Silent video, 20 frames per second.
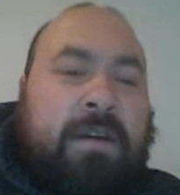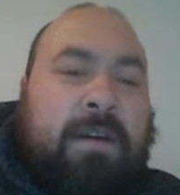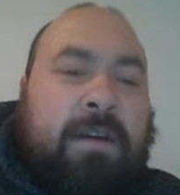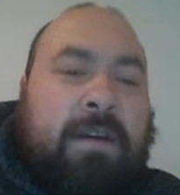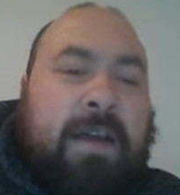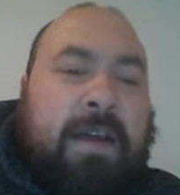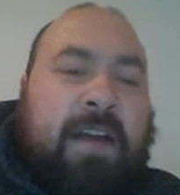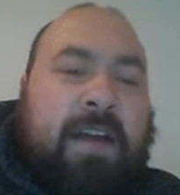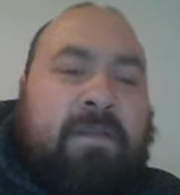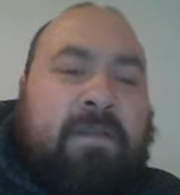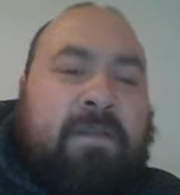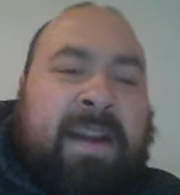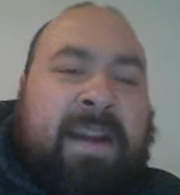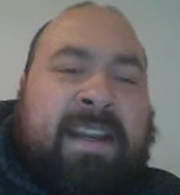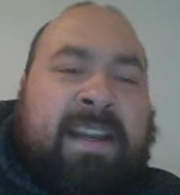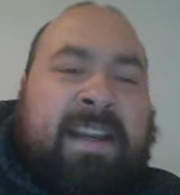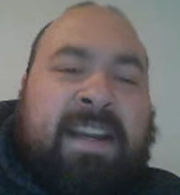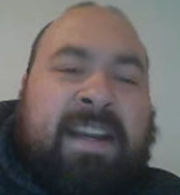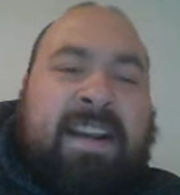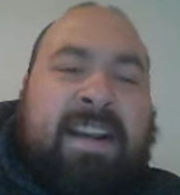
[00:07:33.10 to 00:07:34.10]

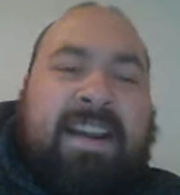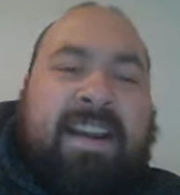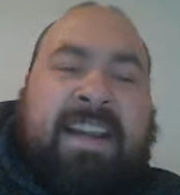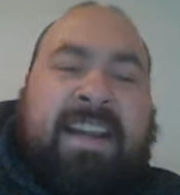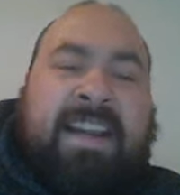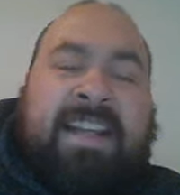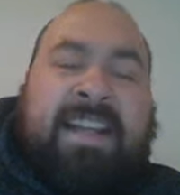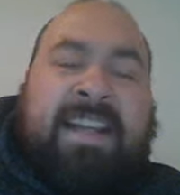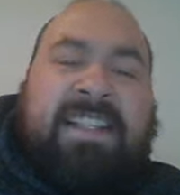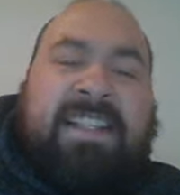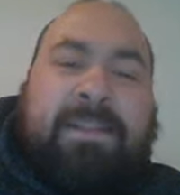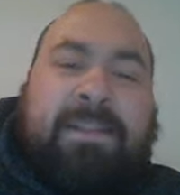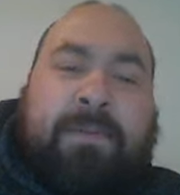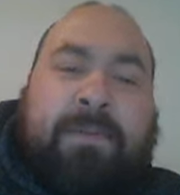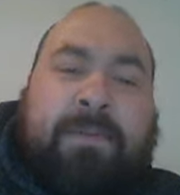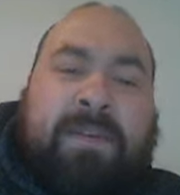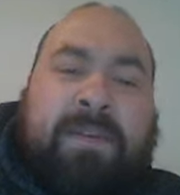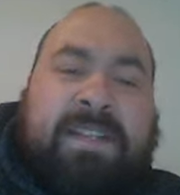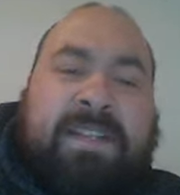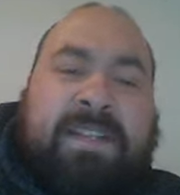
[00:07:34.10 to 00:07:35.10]
Rankin, again,
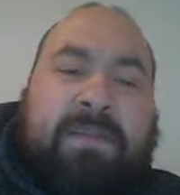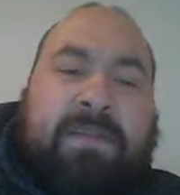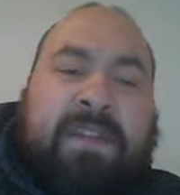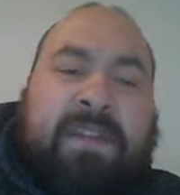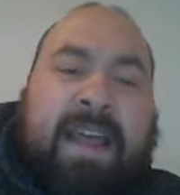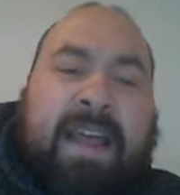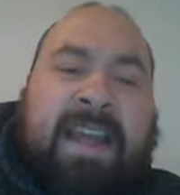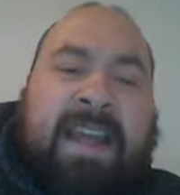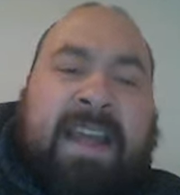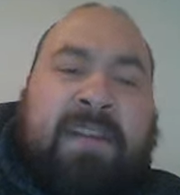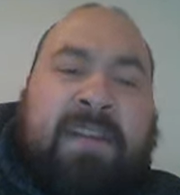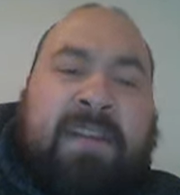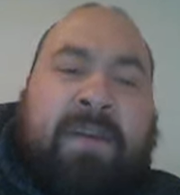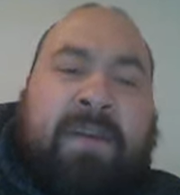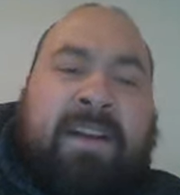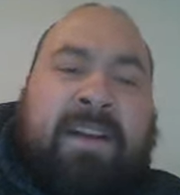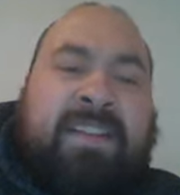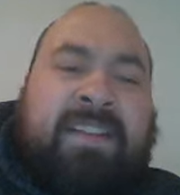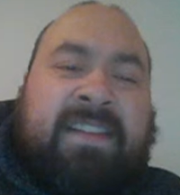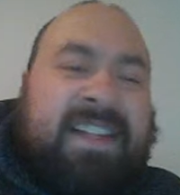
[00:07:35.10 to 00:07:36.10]
disappointing with the
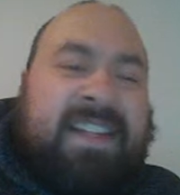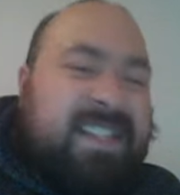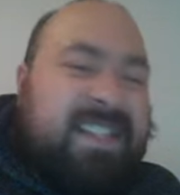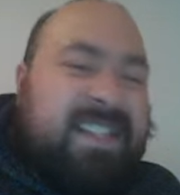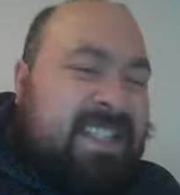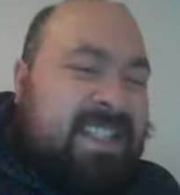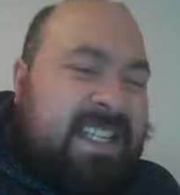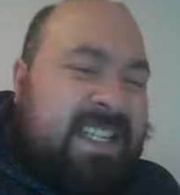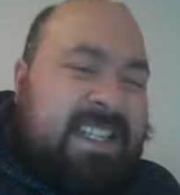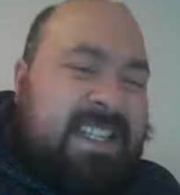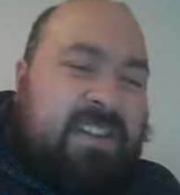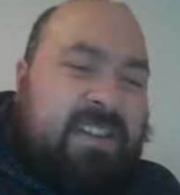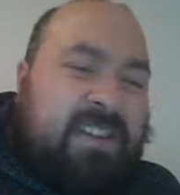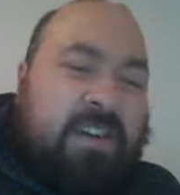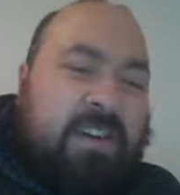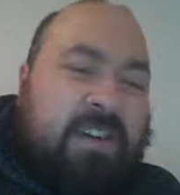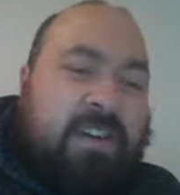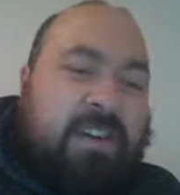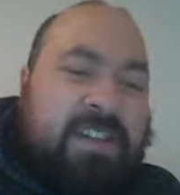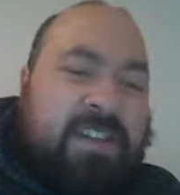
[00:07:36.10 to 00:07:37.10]
81. I think that's 6 in
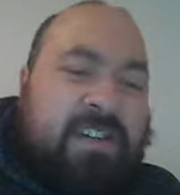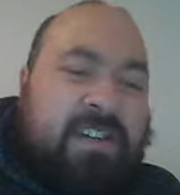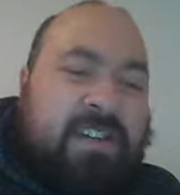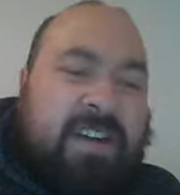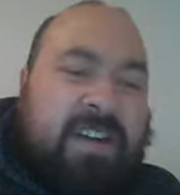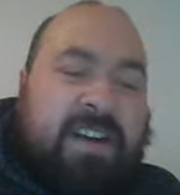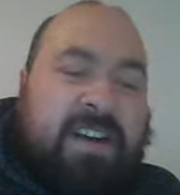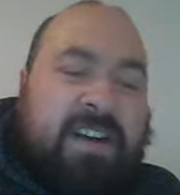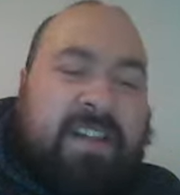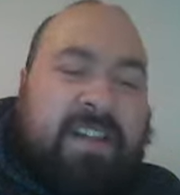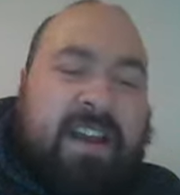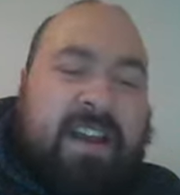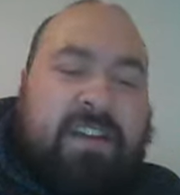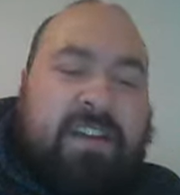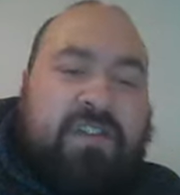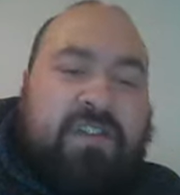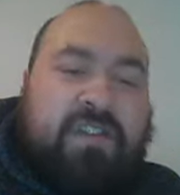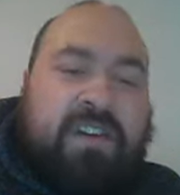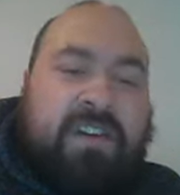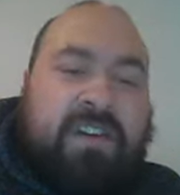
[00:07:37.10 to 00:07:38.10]
a row. He's gone under the
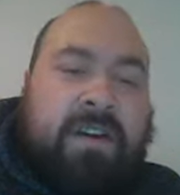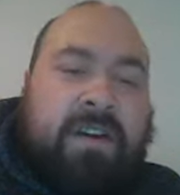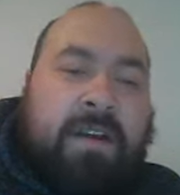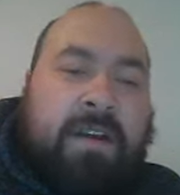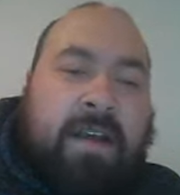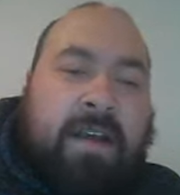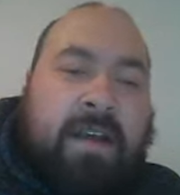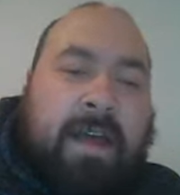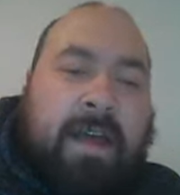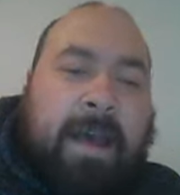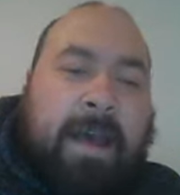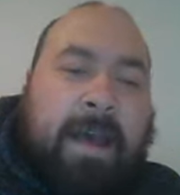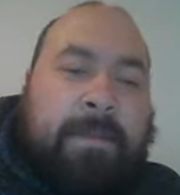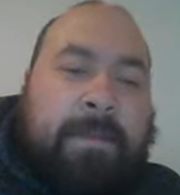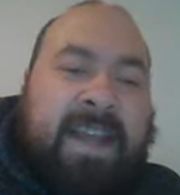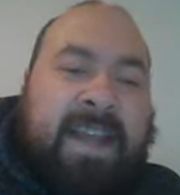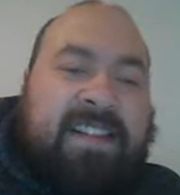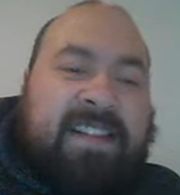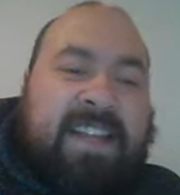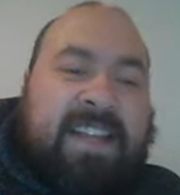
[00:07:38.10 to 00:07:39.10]
100.
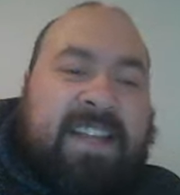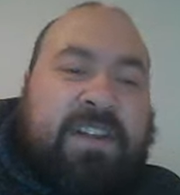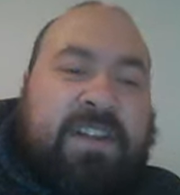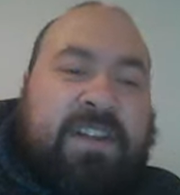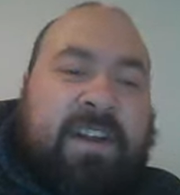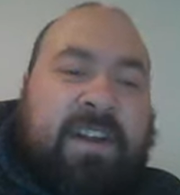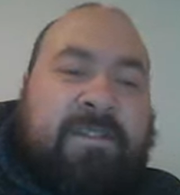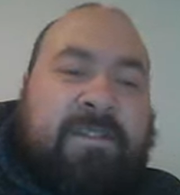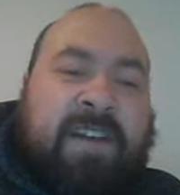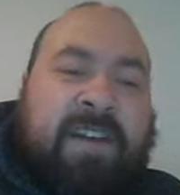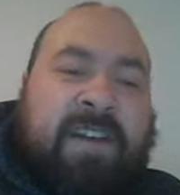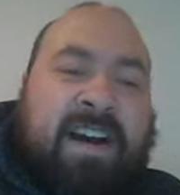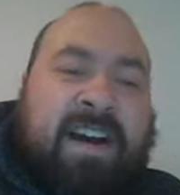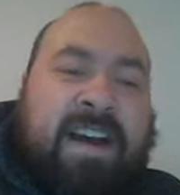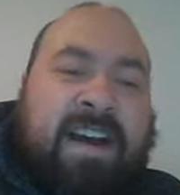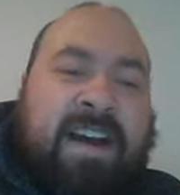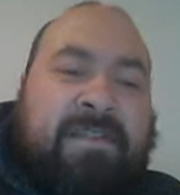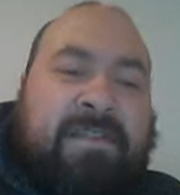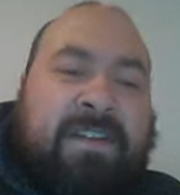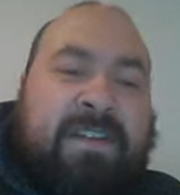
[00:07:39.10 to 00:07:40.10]
Pedler,
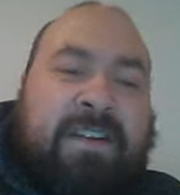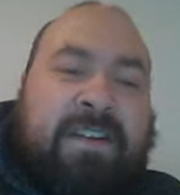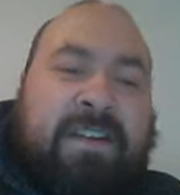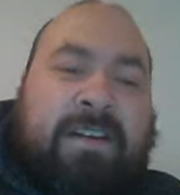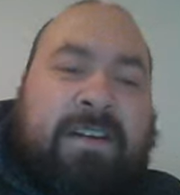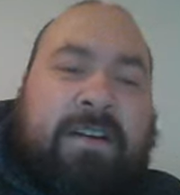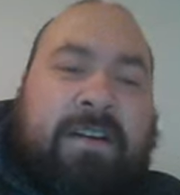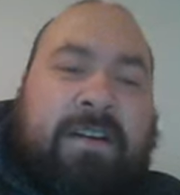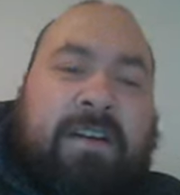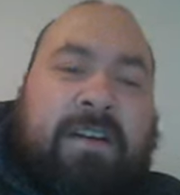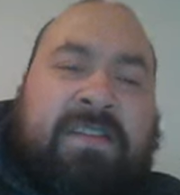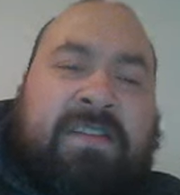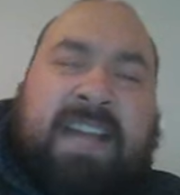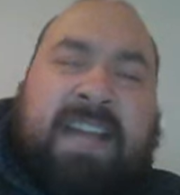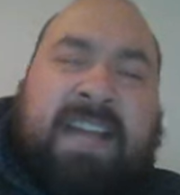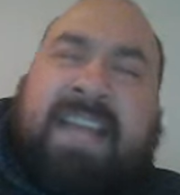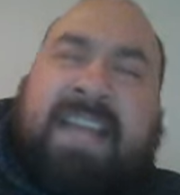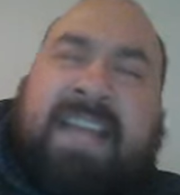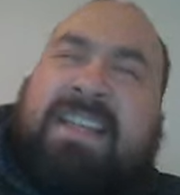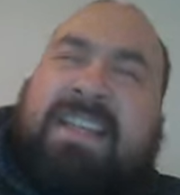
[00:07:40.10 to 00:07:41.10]
35. I was
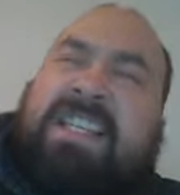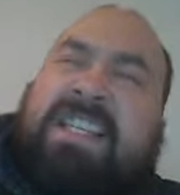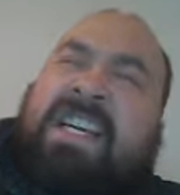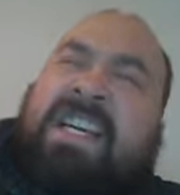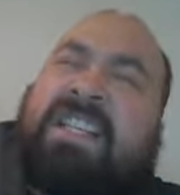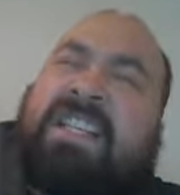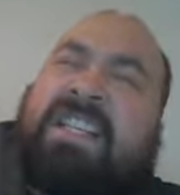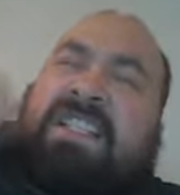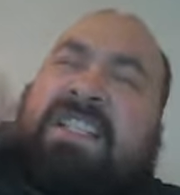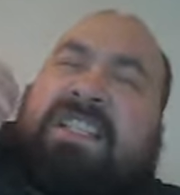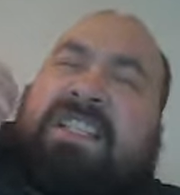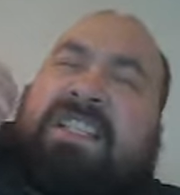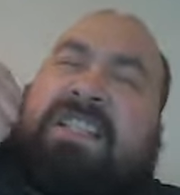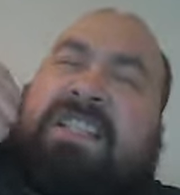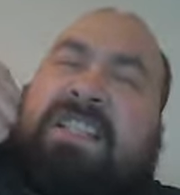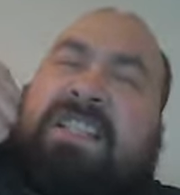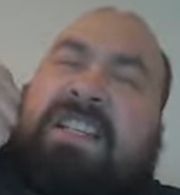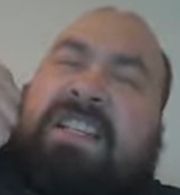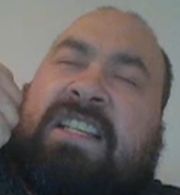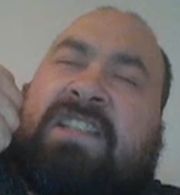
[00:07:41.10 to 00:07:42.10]
like,
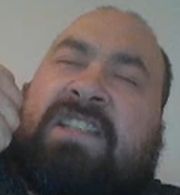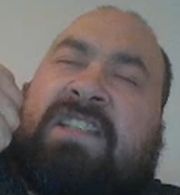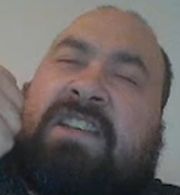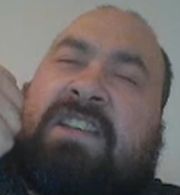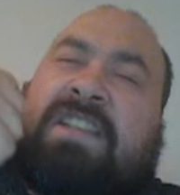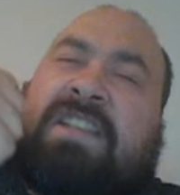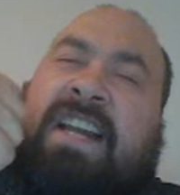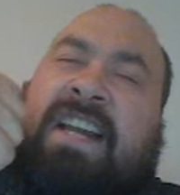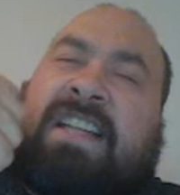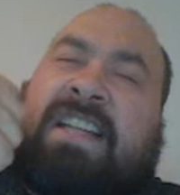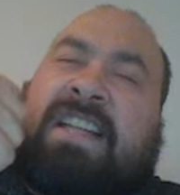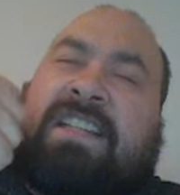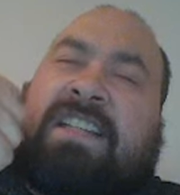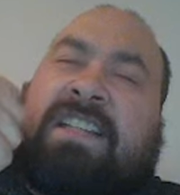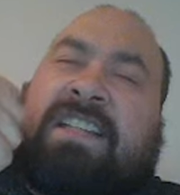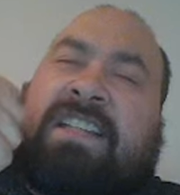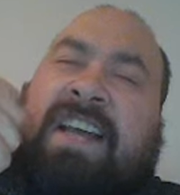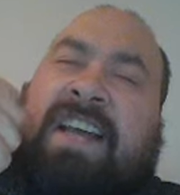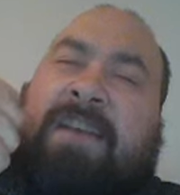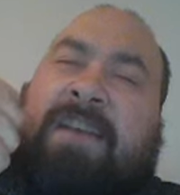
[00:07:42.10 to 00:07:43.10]
yes, he's not starting as a
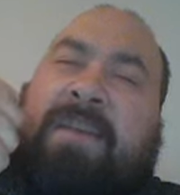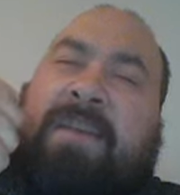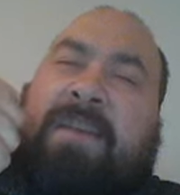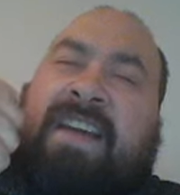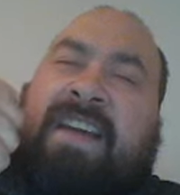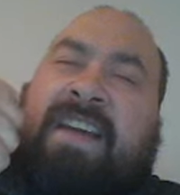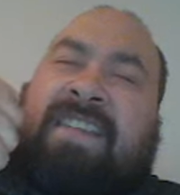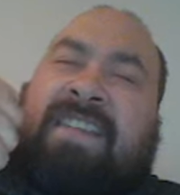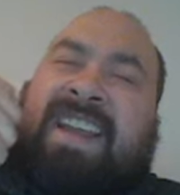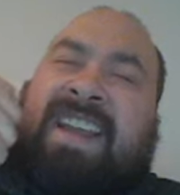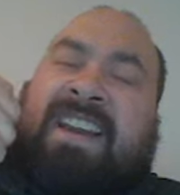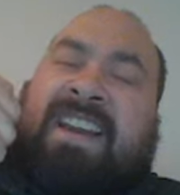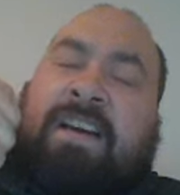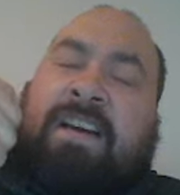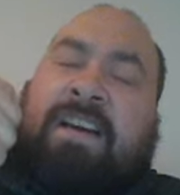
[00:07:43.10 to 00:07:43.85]
sub. And then,